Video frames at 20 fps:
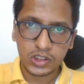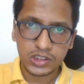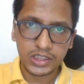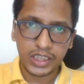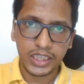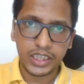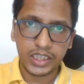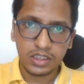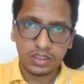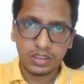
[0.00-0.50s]

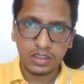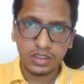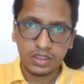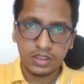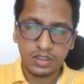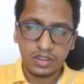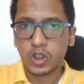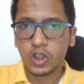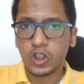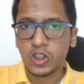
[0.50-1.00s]
side,
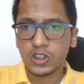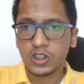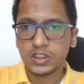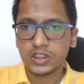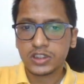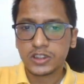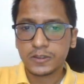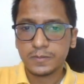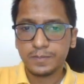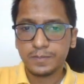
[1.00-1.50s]

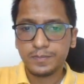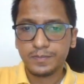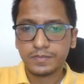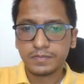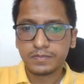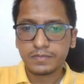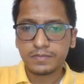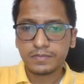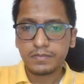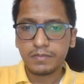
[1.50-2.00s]
because
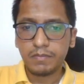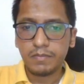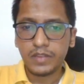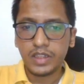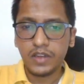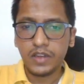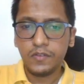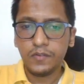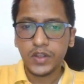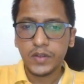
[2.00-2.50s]

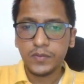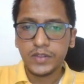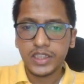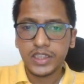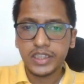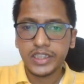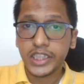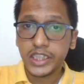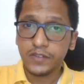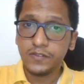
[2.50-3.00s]
we
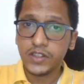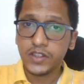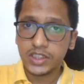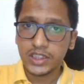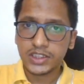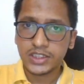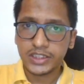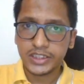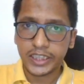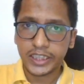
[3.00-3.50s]
will deliver
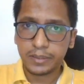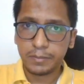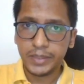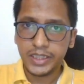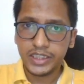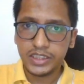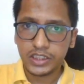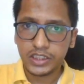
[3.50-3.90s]
this checkmate.